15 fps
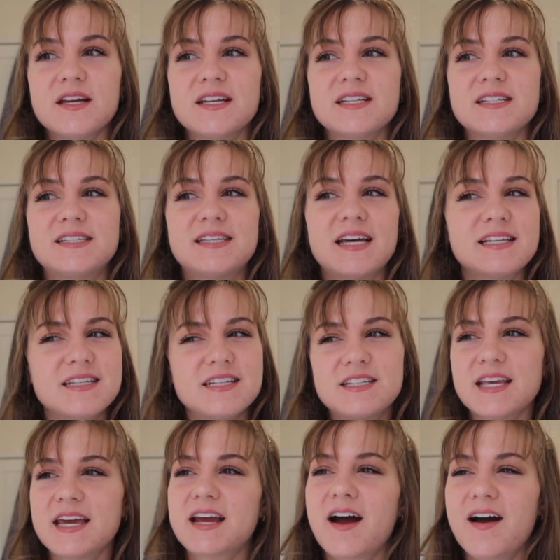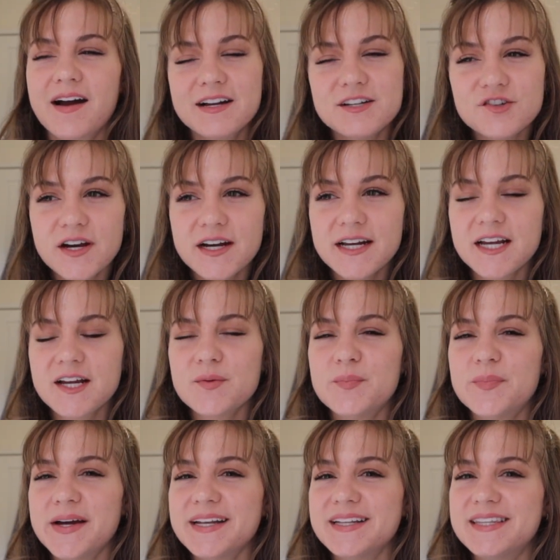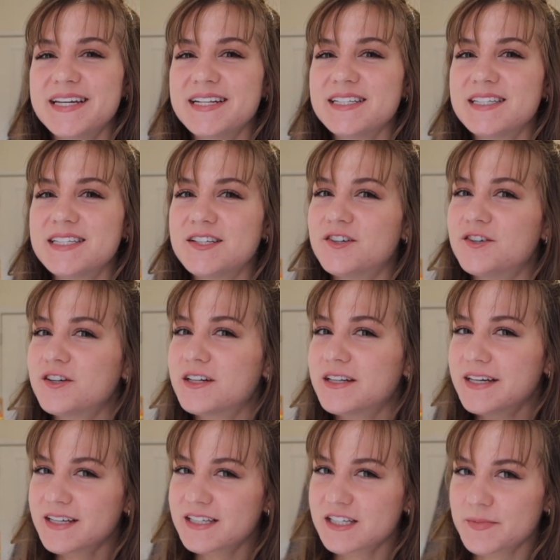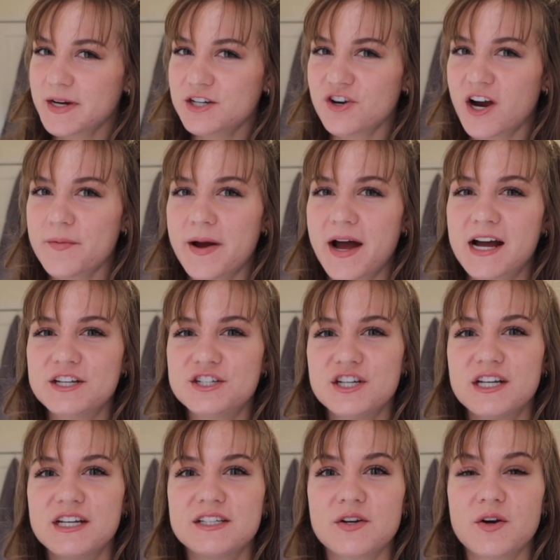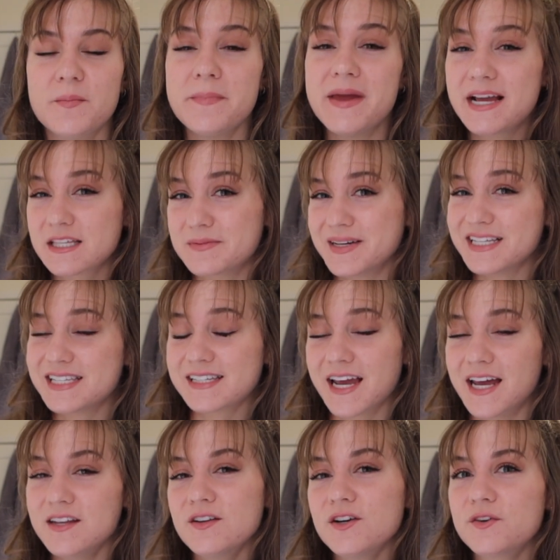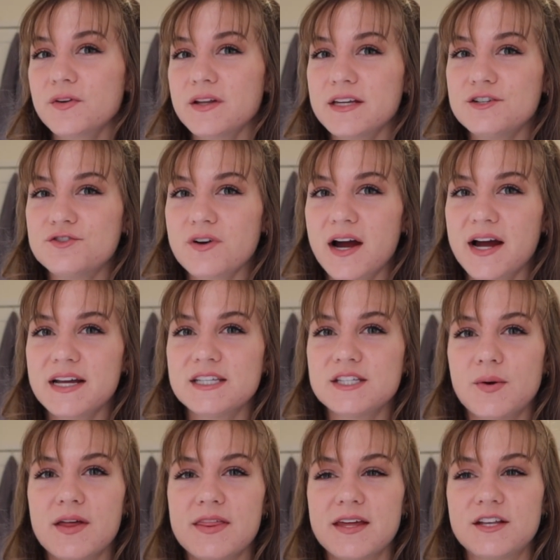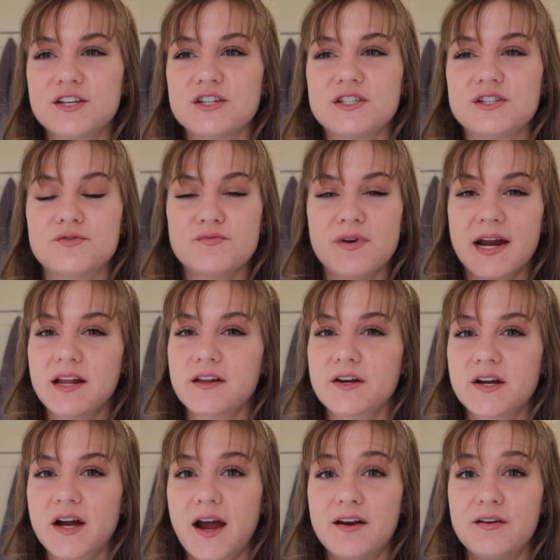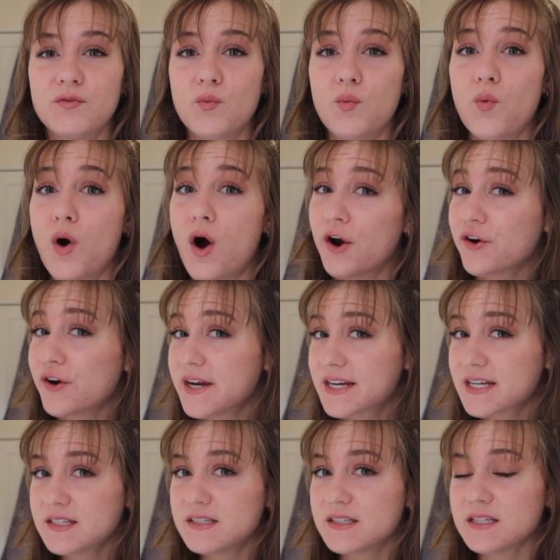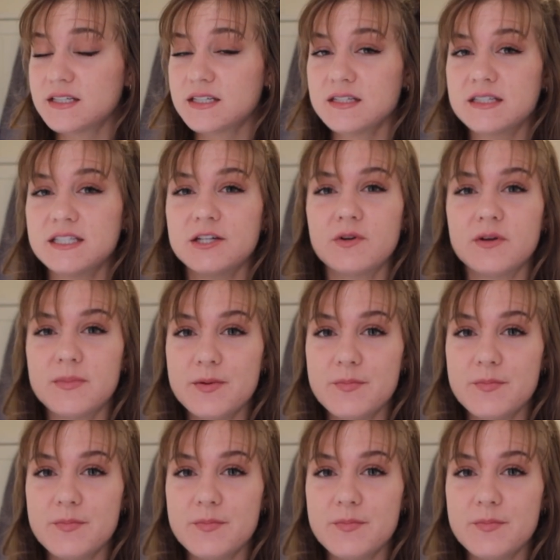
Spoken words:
says it's like hydrating but then still clings to my dry patches or makes my skin look really dry, so I think just a regular kind of watery consistency would be